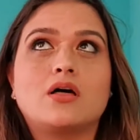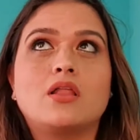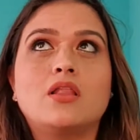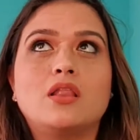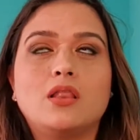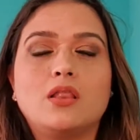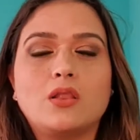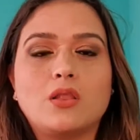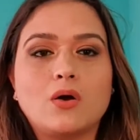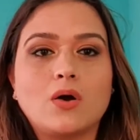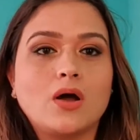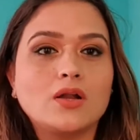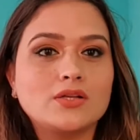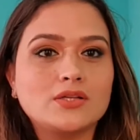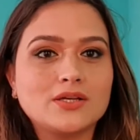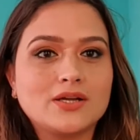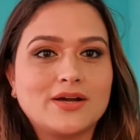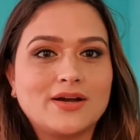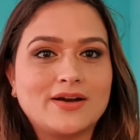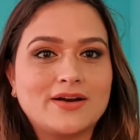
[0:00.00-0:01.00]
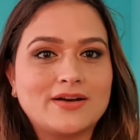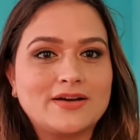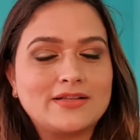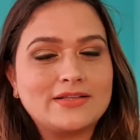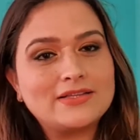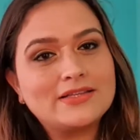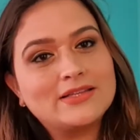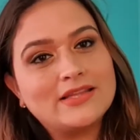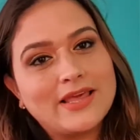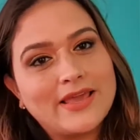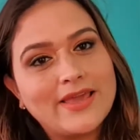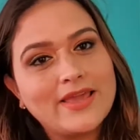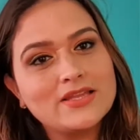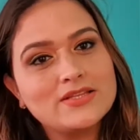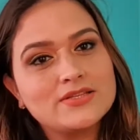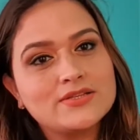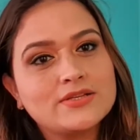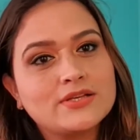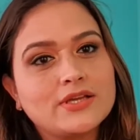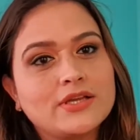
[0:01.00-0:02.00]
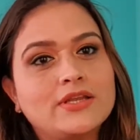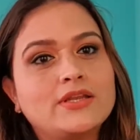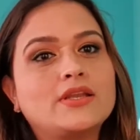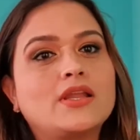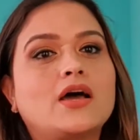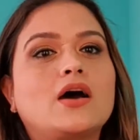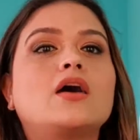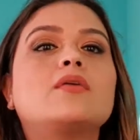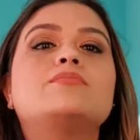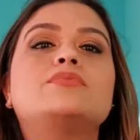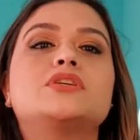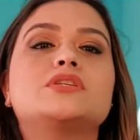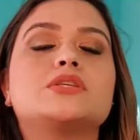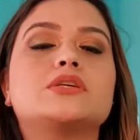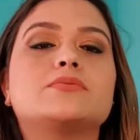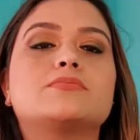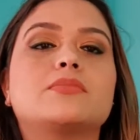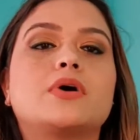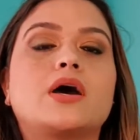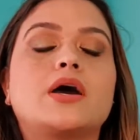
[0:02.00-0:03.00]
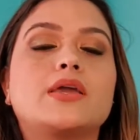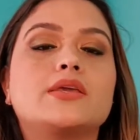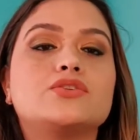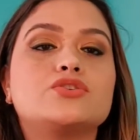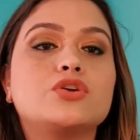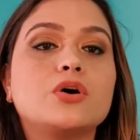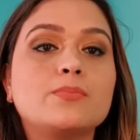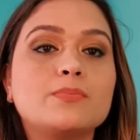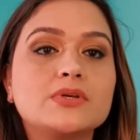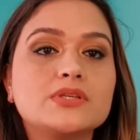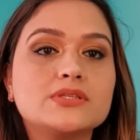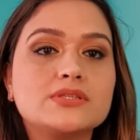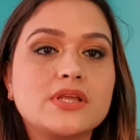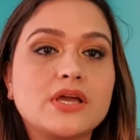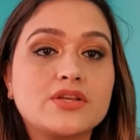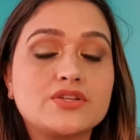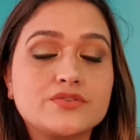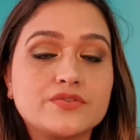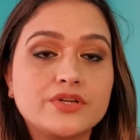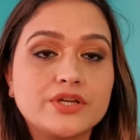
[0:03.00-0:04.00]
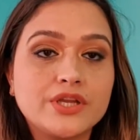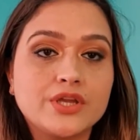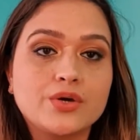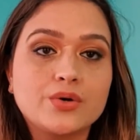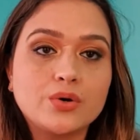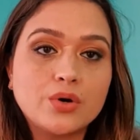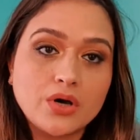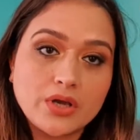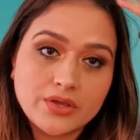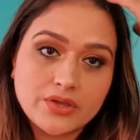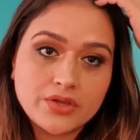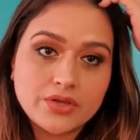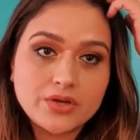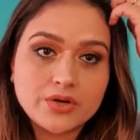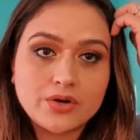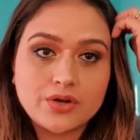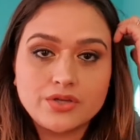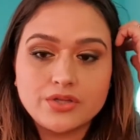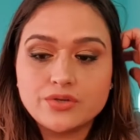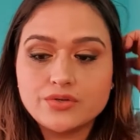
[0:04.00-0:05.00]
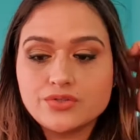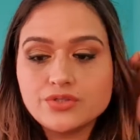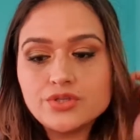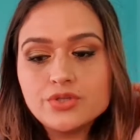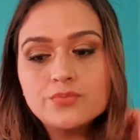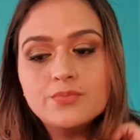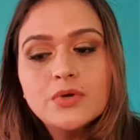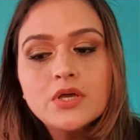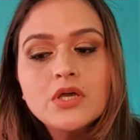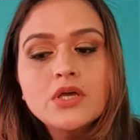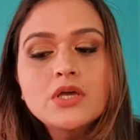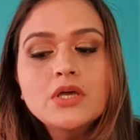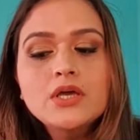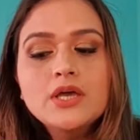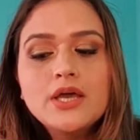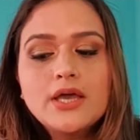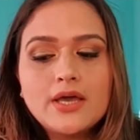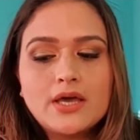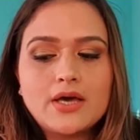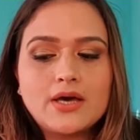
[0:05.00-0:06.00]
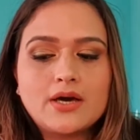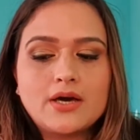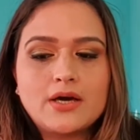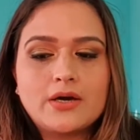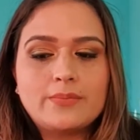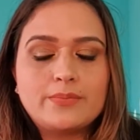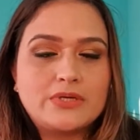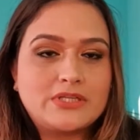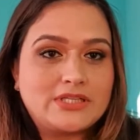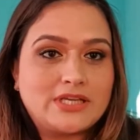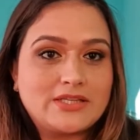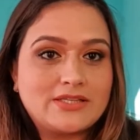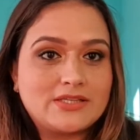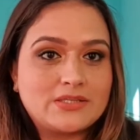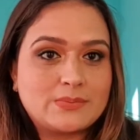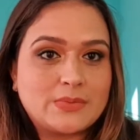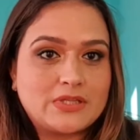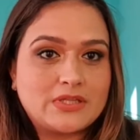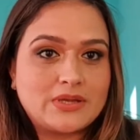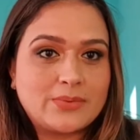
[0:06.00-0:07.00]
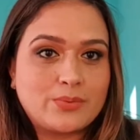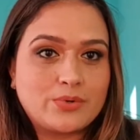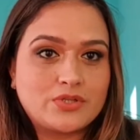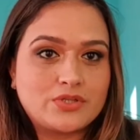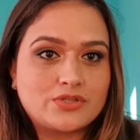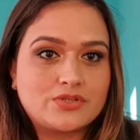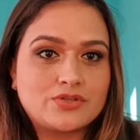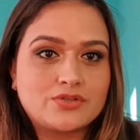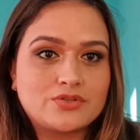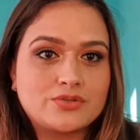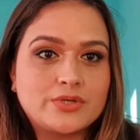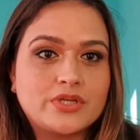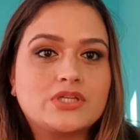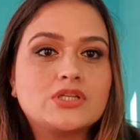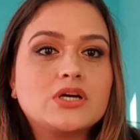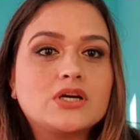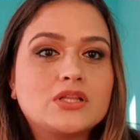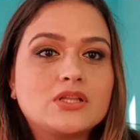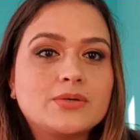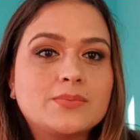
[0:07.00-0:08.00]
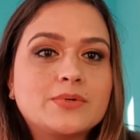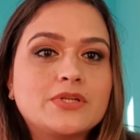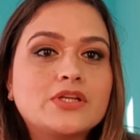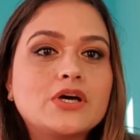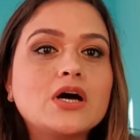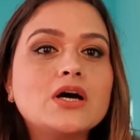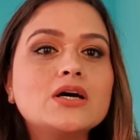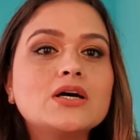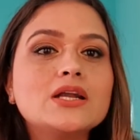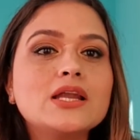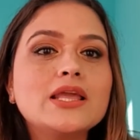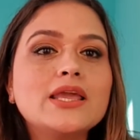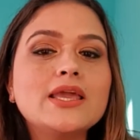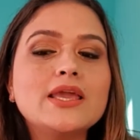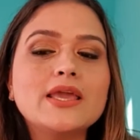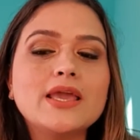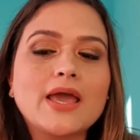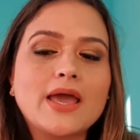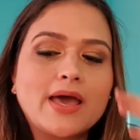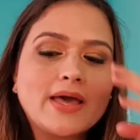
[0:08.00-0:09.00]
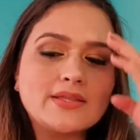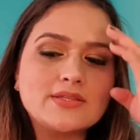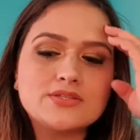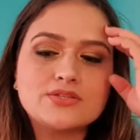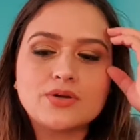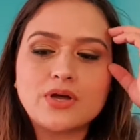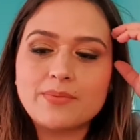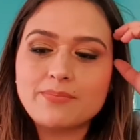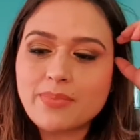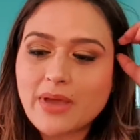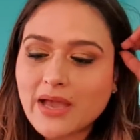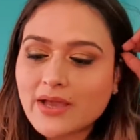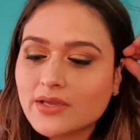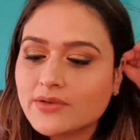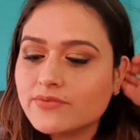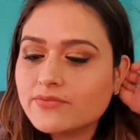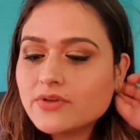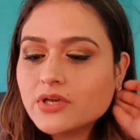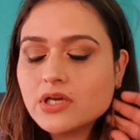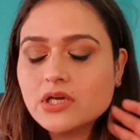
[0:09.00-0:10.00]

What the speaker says: a lot late in updating my Shop My Stash video here on YouTube. But yeah, this month I wanted to do it a little bit early, and so I'm back